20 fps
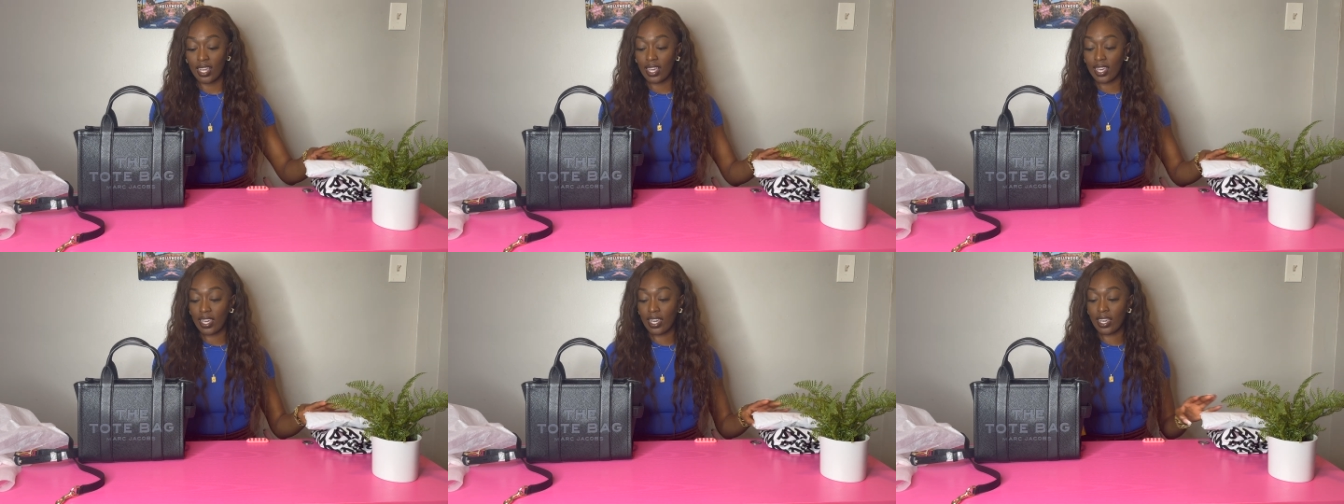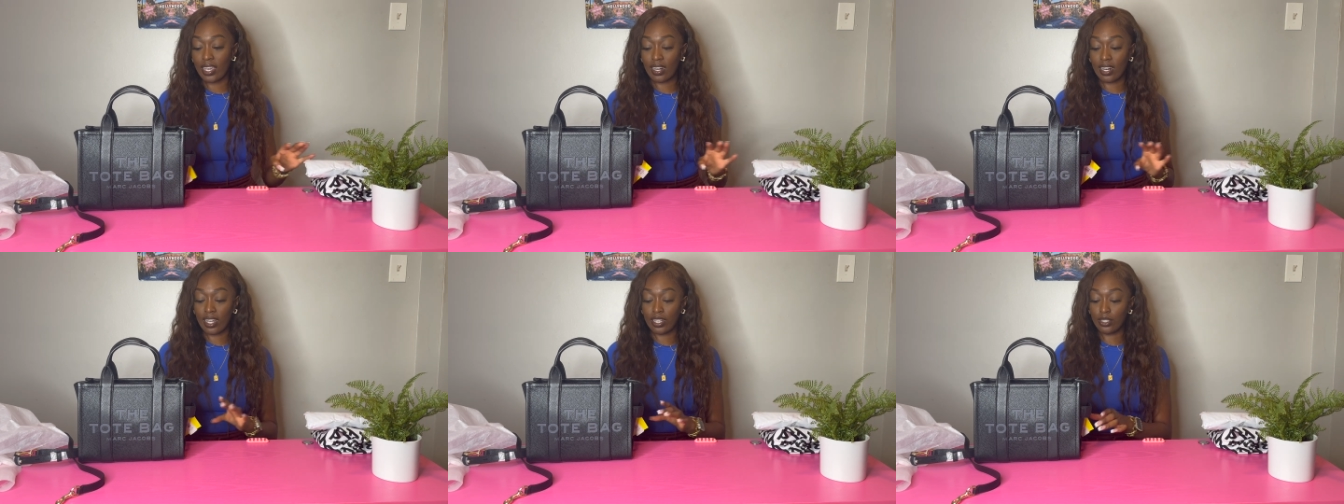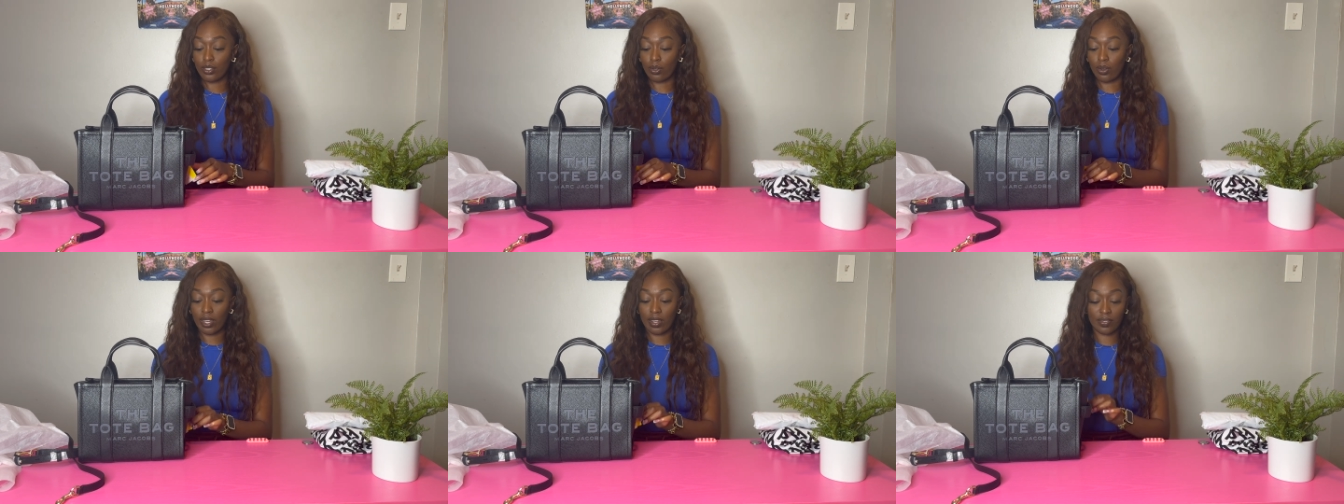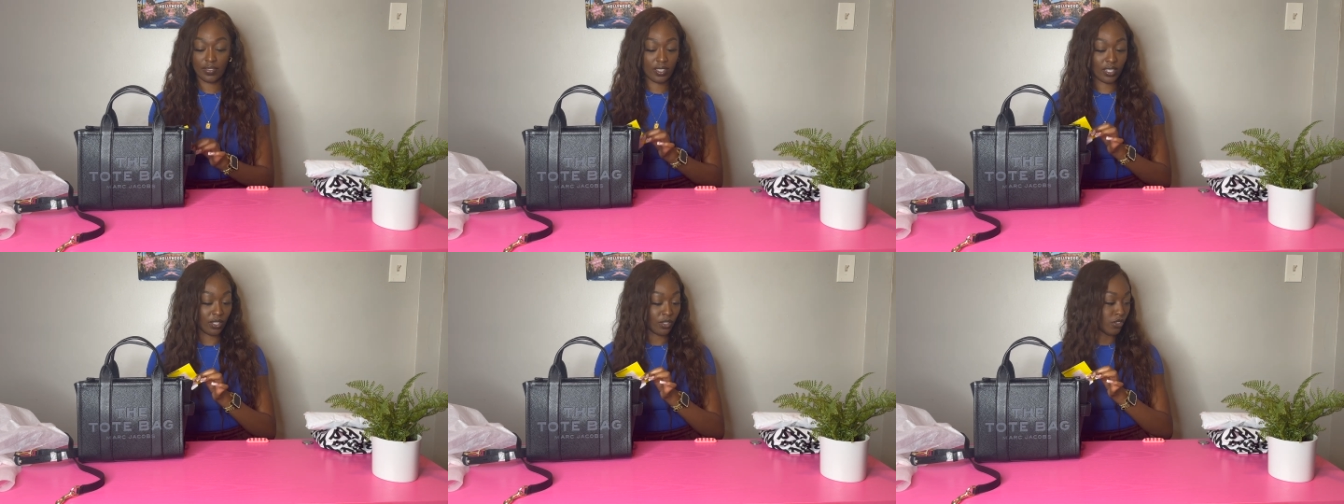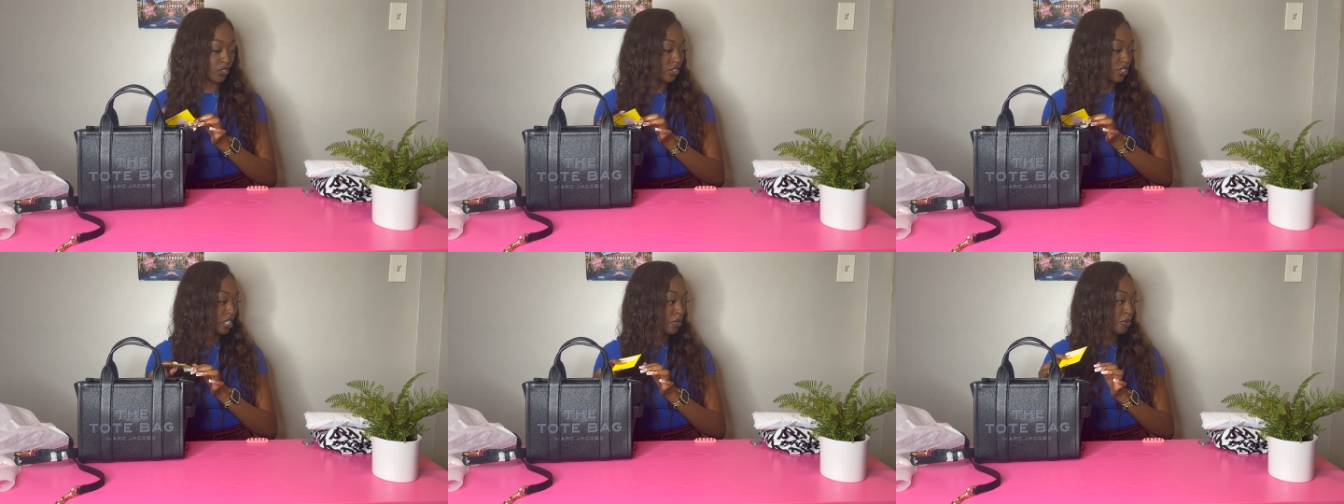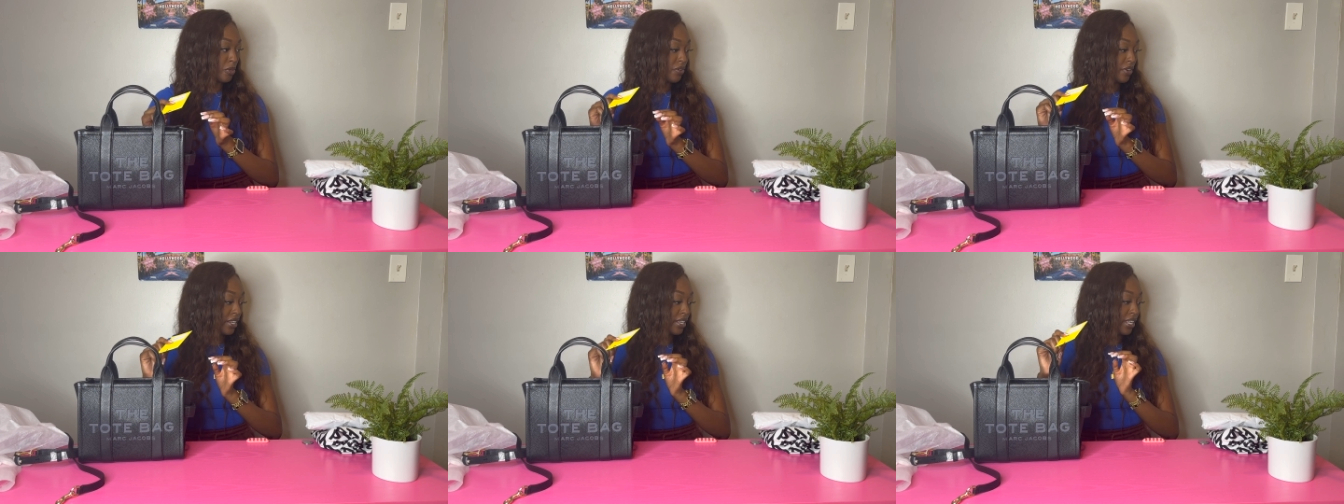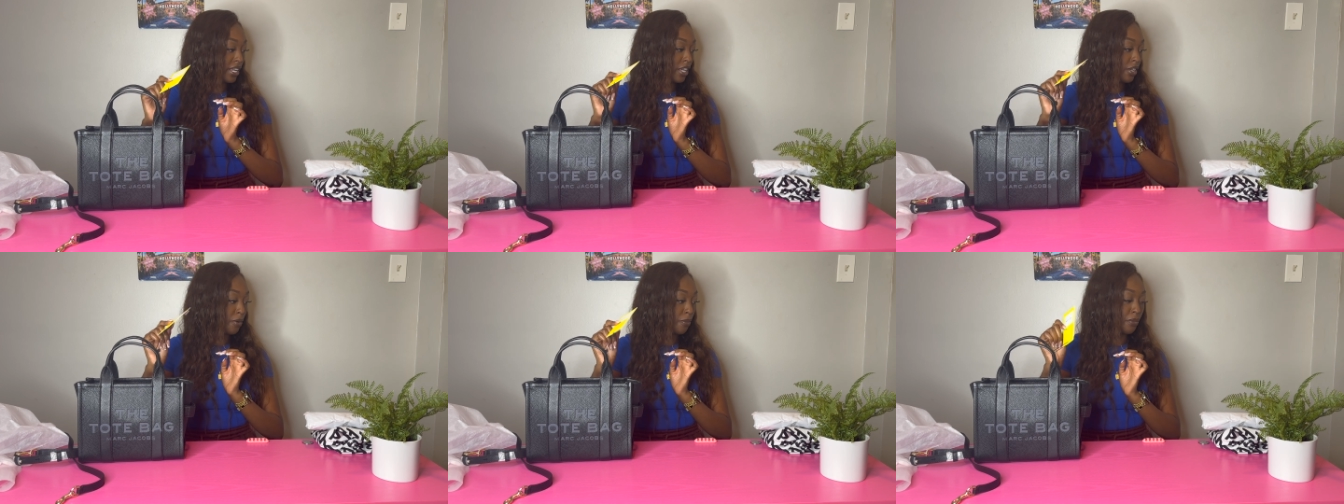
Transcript: And I don't have scissors near me right now,